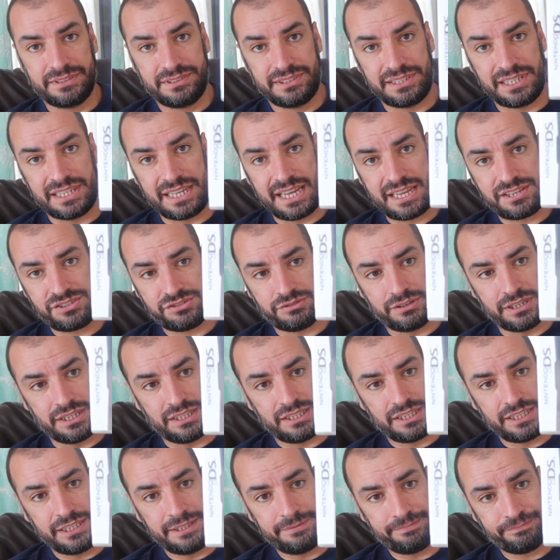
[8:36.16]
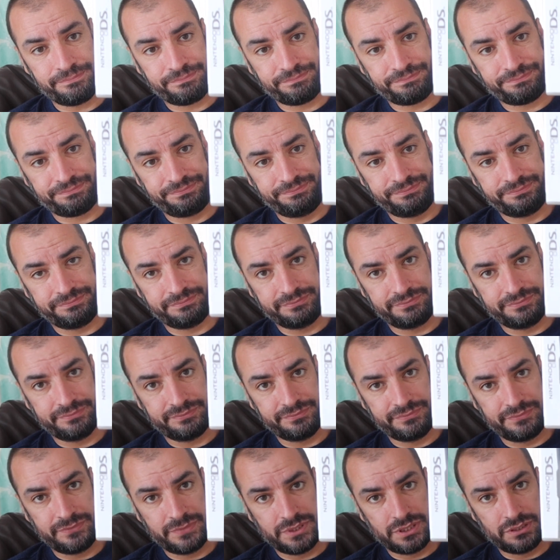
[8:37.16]
DS, really.
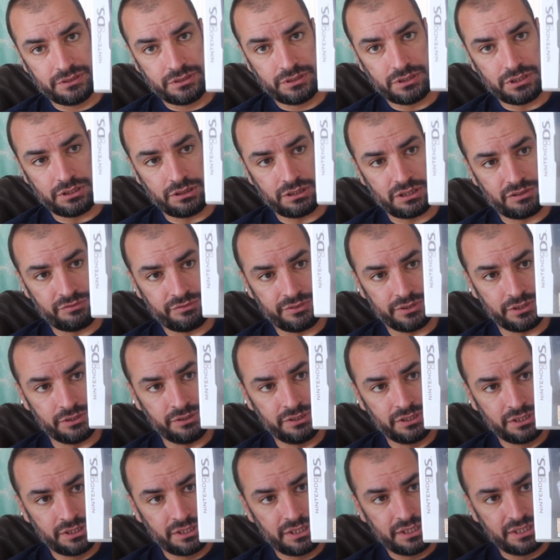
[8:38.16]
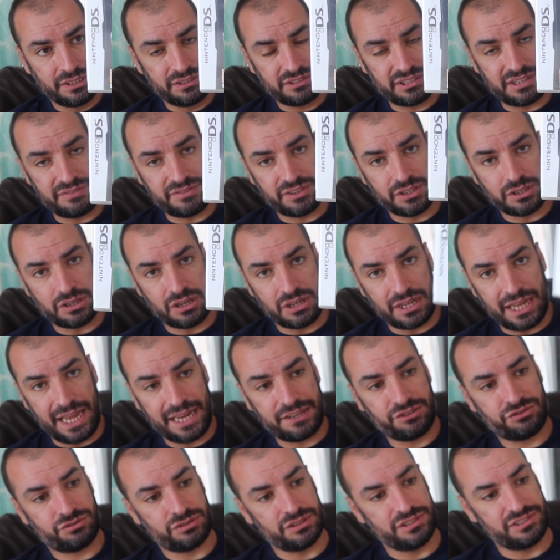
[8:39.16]
A lot of fun. It's even got
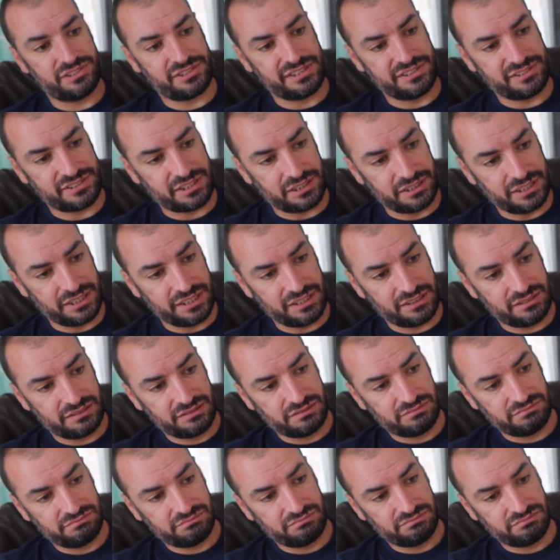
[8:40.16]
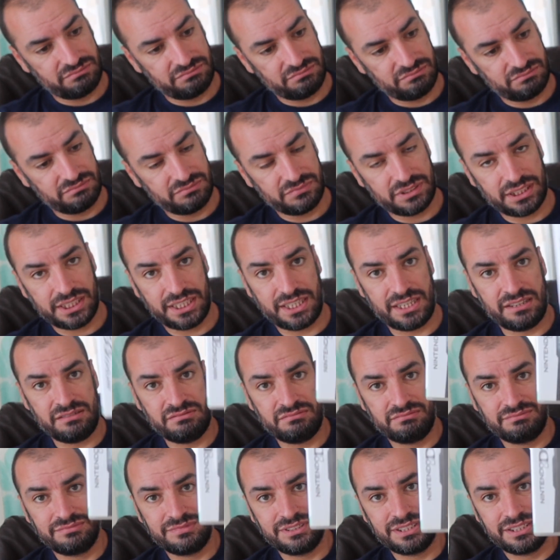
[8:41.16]
entrances on it. Yeah.
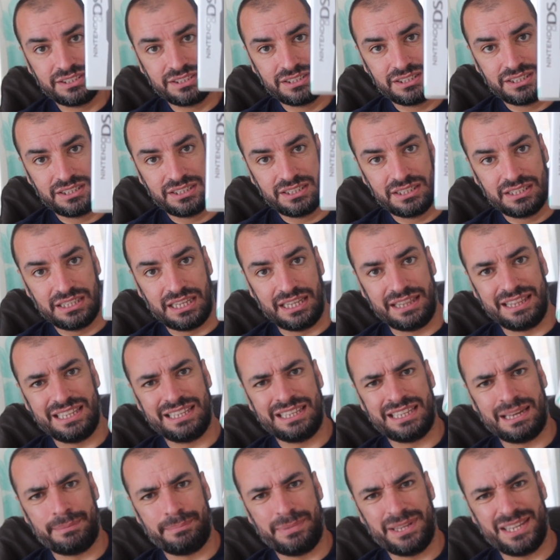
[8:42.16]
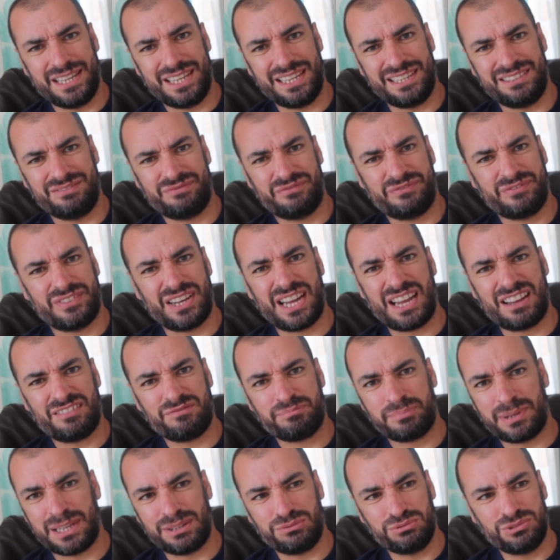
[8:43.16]
I think I paid
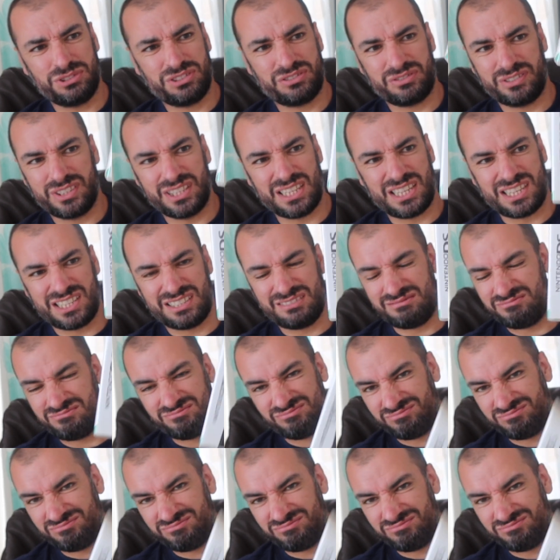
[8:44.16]
£5 for that.